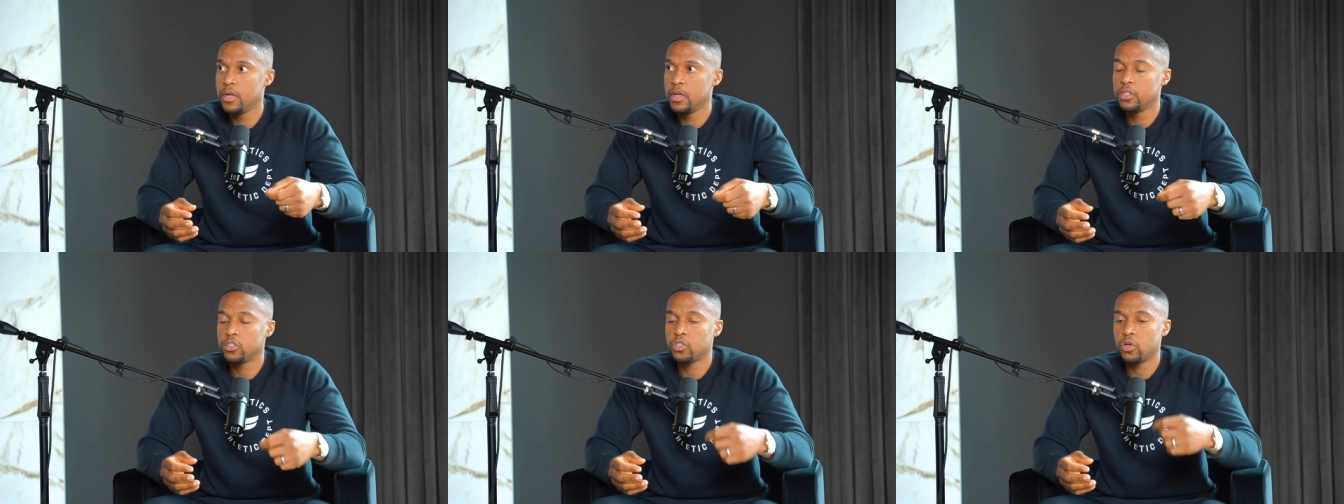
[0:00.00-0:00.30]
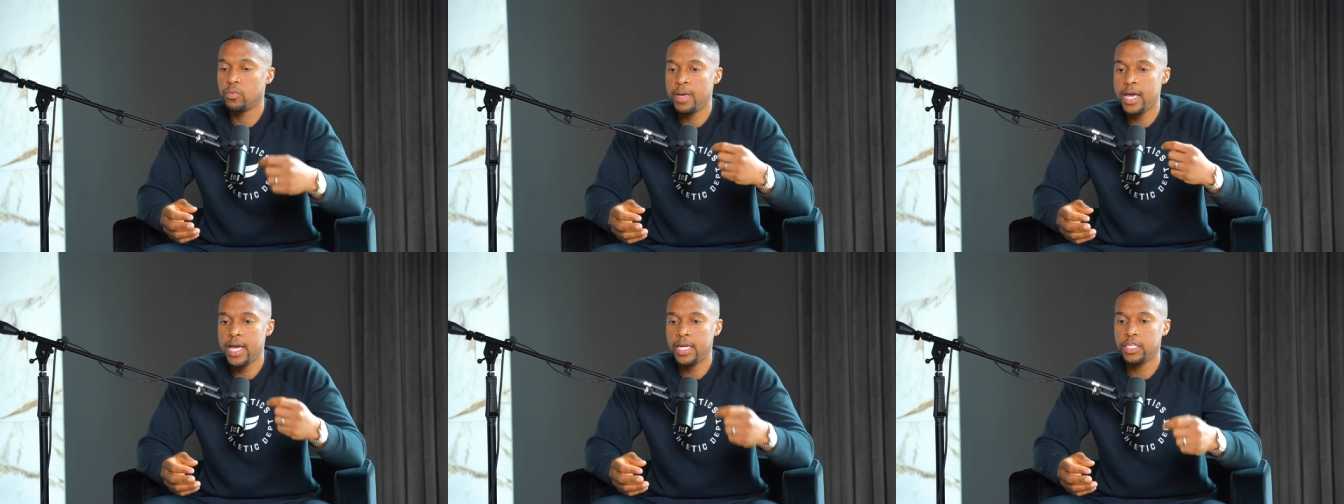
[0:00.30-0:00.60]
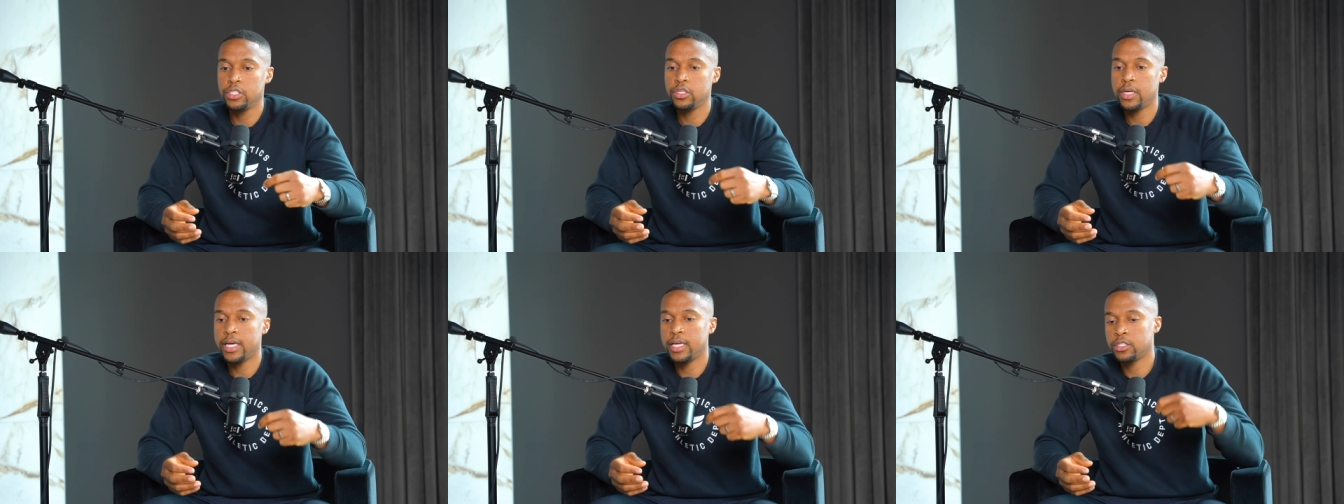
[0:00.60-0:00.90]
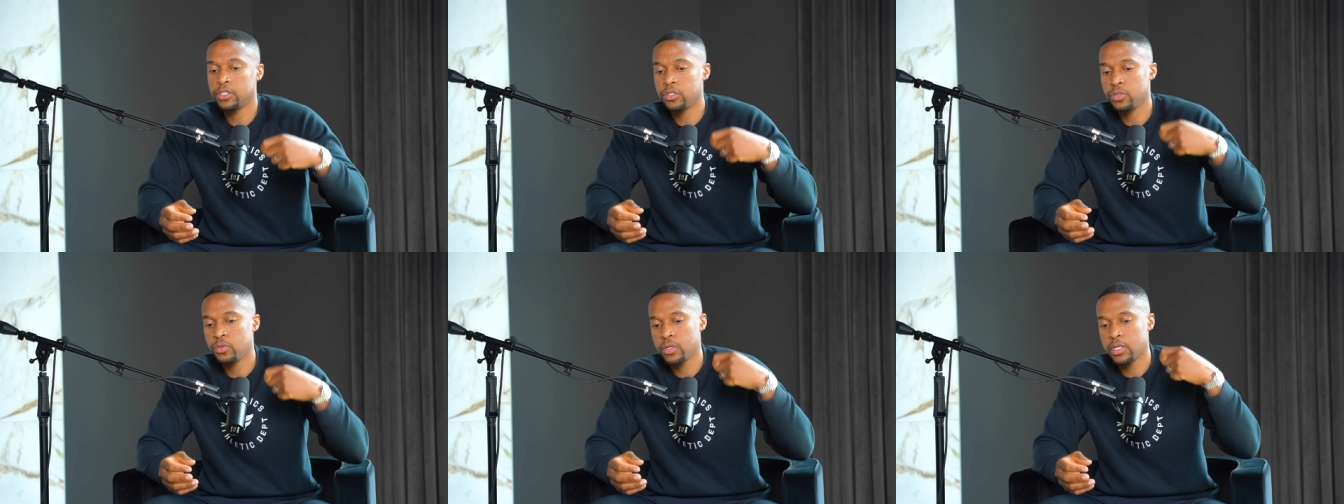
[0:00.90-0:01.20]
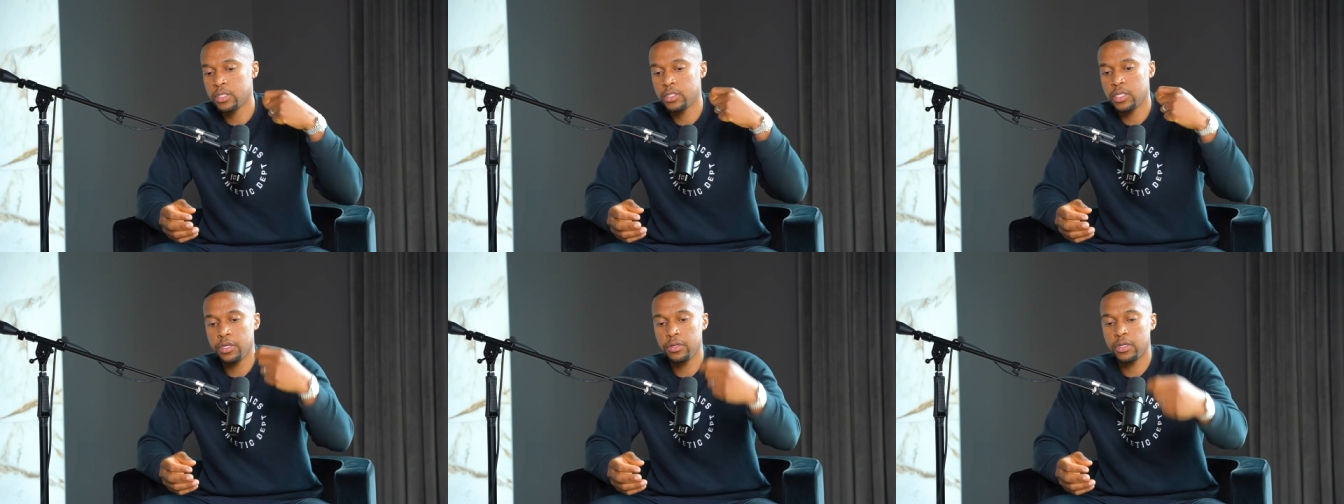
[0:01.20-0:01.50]
So imagine as you
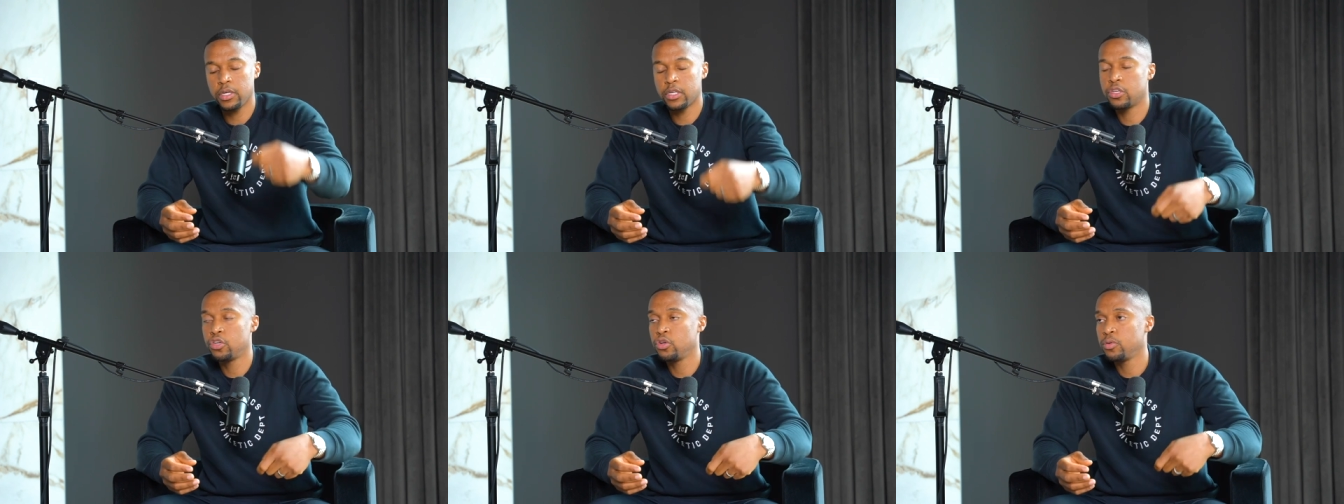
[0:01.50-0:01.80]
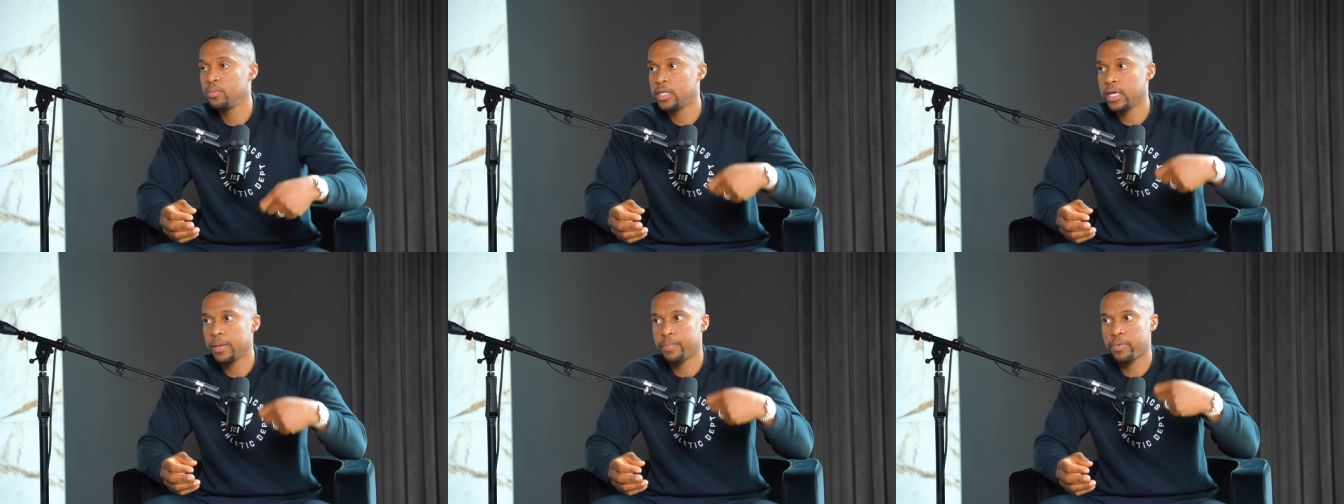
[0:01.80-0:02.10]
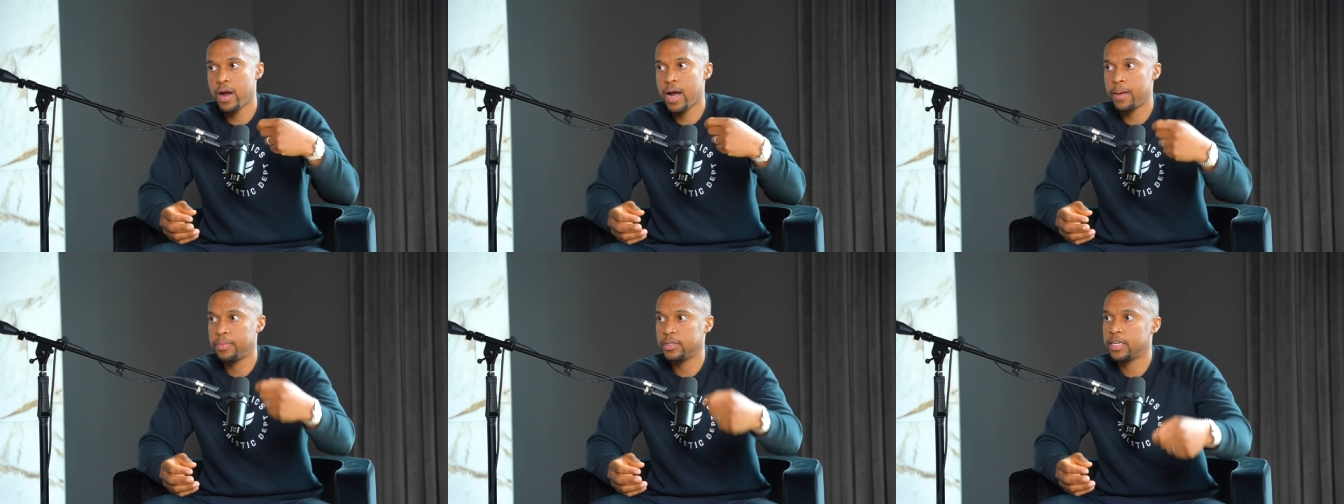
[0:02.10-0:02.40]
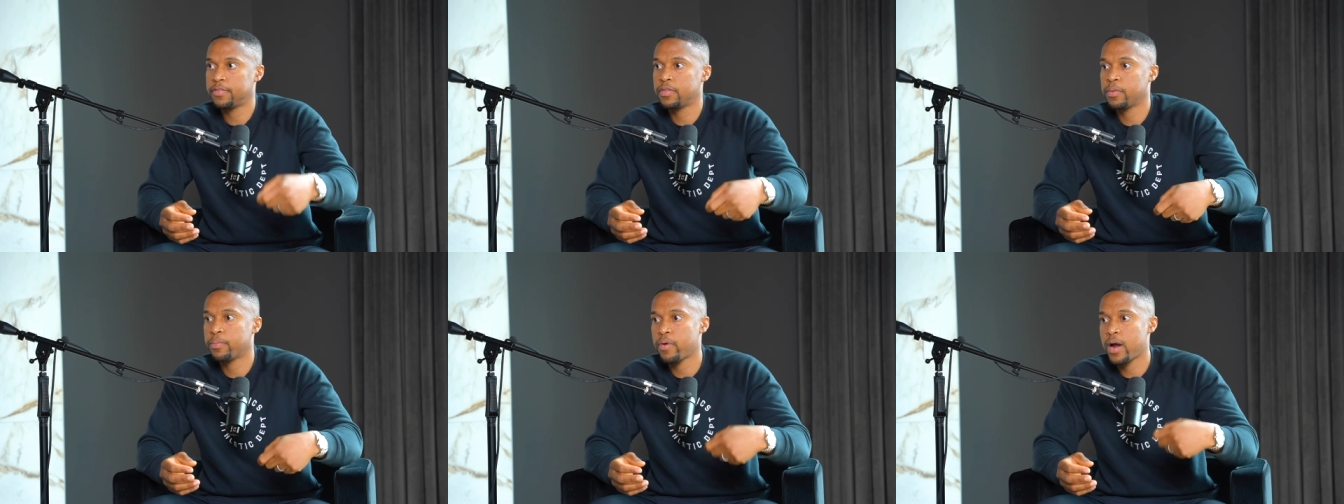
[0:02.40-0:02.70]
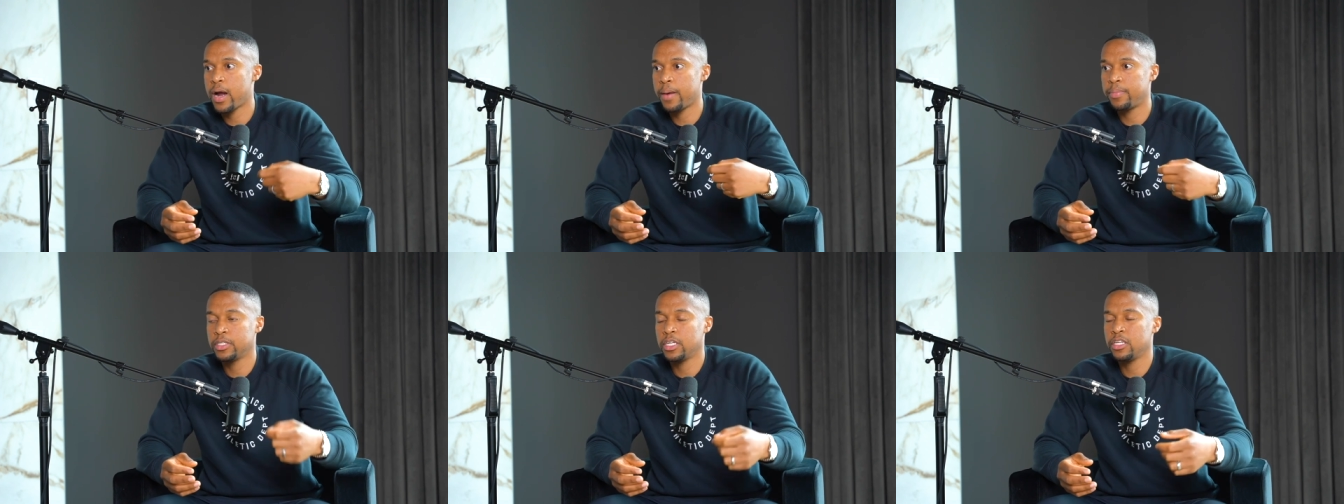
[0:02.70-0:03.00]
continue to accumulate properties after
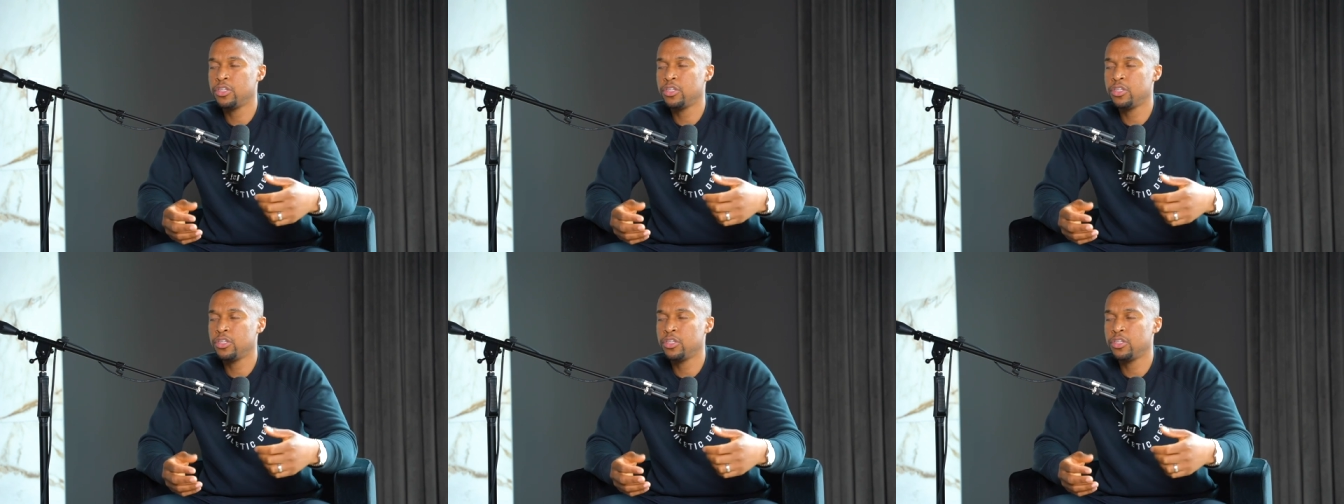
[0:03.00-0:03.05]
properties,